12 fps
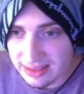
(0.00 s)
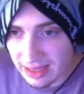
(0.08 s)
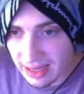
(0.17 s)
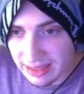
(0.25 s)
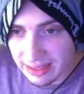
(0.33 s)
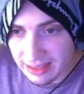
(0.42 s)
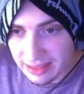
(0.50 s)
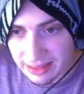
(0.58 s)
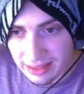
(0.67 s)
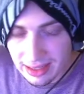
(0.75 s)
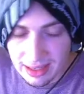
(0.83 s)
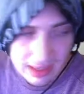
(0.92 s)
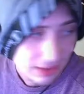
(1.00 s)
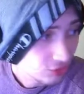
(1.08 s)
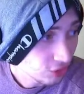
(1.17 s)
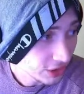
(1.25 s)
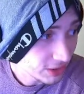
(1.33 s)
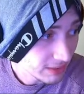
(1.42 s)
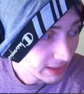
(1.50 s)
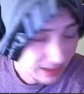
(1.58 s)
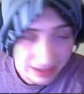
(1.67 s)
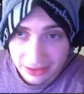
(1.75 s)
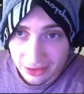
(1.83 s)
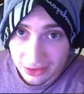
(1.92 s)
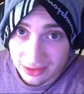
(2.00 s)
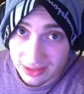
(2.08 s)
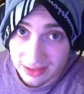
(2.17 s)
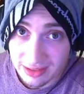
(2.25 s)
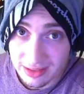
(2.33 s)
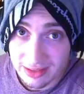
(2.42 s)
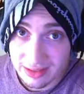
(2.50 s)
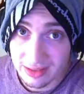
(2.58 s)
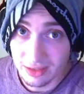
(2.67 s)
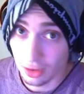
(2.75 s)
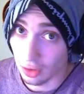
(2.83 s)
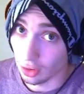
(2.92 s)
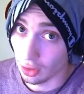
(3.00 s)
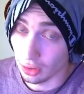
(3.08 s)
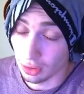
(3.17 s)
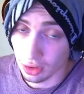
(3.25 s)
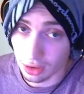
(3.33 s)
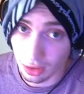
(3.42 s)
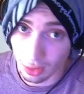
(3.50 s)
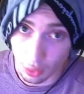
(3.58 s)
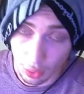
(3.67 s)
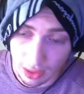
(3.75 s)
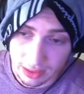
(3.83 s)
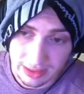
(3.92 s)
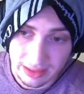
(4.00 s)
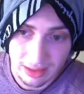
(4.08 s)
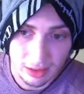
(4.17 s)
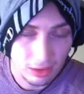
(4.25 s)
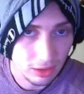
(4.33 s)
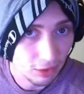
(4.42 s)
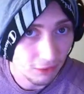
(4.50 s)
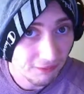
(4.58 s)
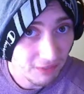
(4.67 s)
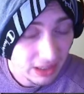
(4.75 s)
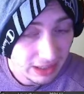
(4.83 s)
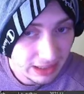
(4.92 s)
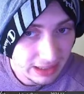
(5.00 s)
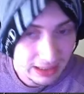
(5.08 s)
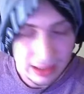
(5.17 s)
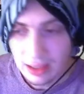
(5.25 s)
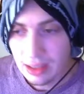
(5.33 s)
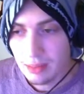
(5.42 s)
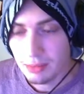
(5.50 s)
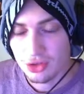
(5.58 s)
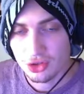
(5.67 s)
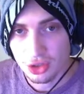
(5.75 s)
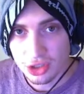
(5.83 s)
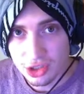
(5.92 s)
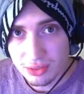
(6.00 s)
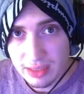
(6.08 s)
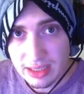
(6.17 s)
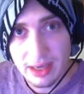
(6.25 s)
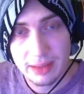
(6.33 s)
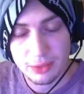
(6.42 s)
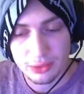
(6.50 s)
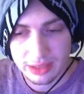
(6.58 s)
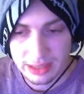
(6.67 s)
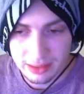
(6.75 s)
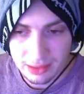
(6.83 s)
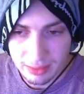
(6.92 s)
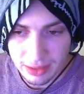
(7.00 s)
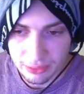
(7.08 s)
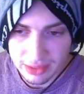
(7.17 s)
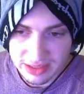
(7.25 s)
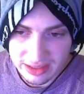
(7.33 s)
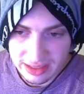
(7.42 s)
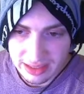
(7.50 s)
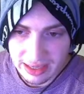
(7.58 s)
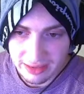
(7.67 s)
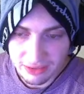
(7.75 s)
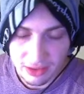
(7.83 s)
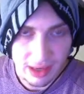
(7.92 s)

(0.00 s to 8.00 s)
and trust me, I know these statistics little, look a little wonky, they look a little funky, but trust me, I'm going to get into my reasoning after.